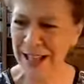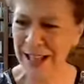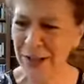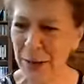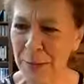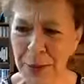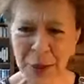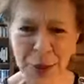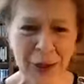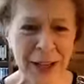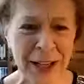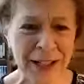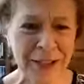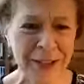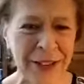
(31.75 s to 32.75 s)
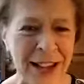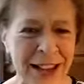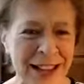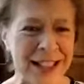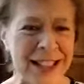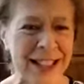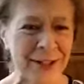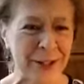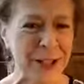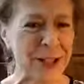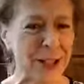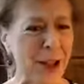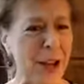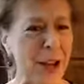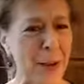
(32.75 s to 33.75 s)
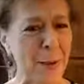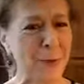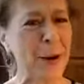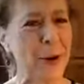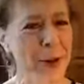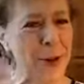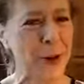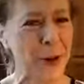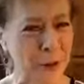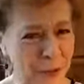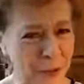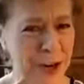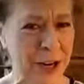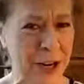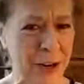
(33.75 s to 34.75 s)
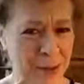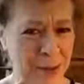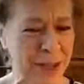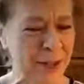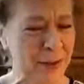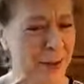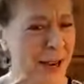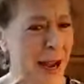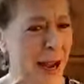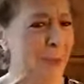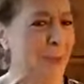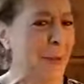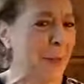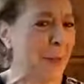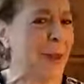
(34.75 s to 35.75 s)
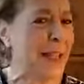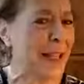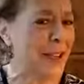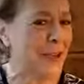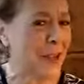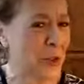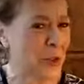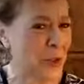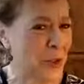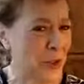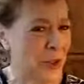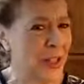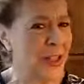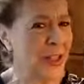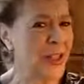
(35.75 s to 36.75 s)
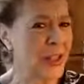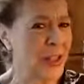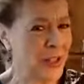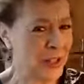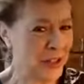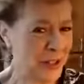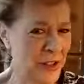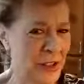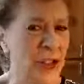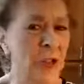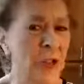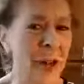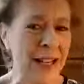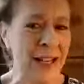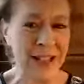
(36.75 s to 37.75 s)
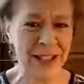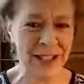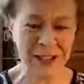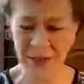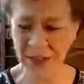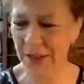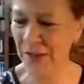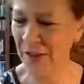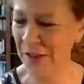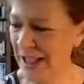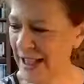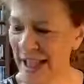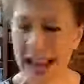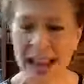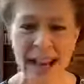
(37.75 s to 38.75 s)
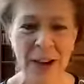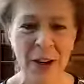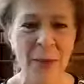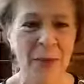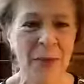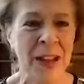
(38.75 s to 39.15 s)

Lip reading: So I'm turning it around and say, well, let's talk about personal freedom, because to me, I believe those are two ends of the scale.